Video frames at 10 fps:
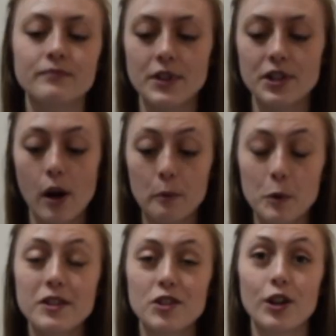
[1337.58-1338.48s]
So I'm going to
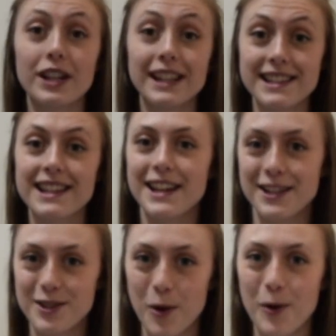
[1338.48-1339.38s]
be starting these
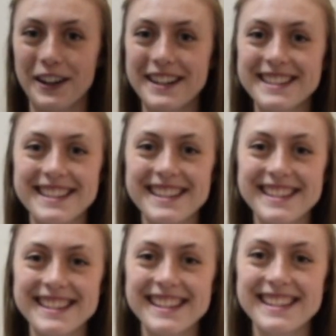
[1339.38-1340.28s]
indoors
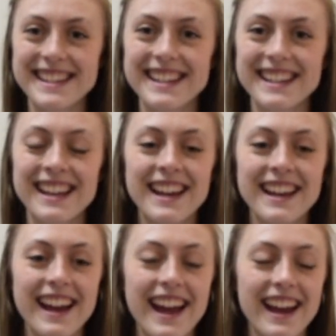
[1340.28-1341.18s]
this season,
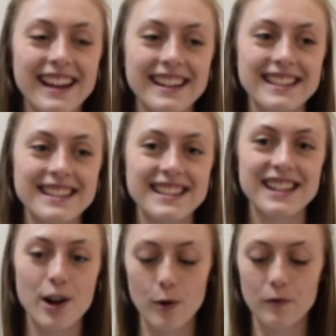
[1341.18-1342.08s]
and
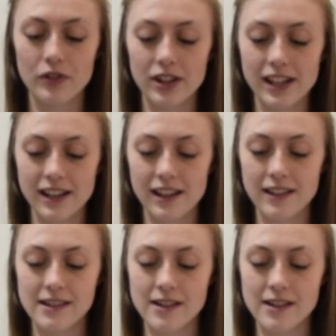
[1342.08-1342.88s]
hopefully